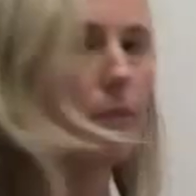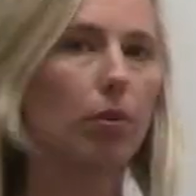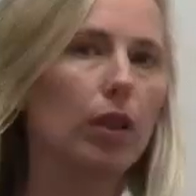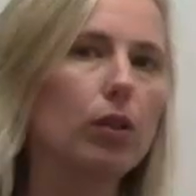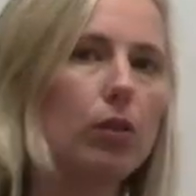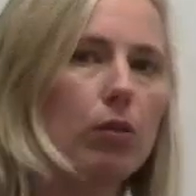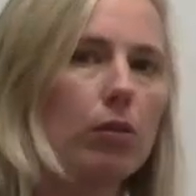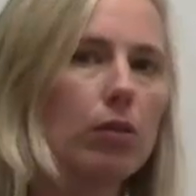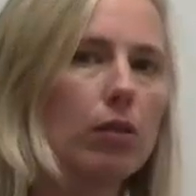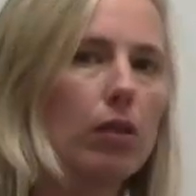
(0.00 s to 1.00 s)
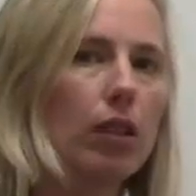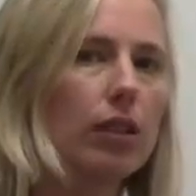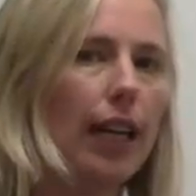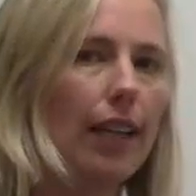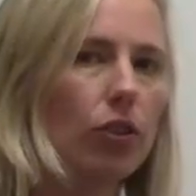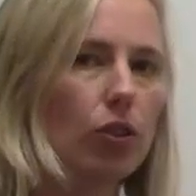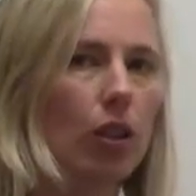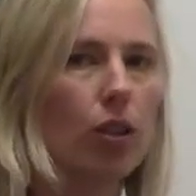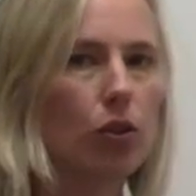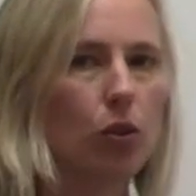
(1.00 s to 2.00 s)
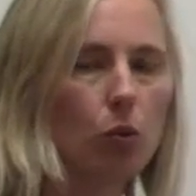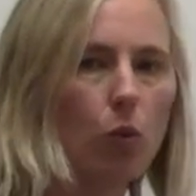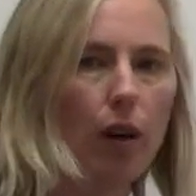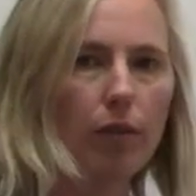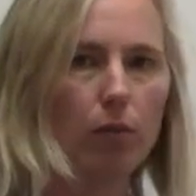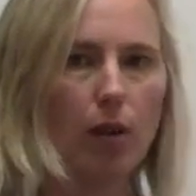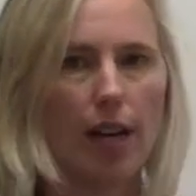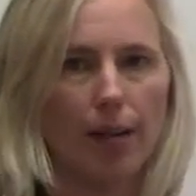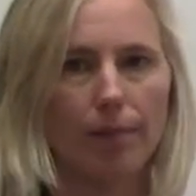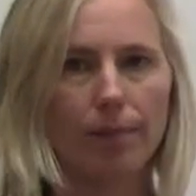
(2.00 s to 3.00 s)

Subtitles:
blue attached to one red.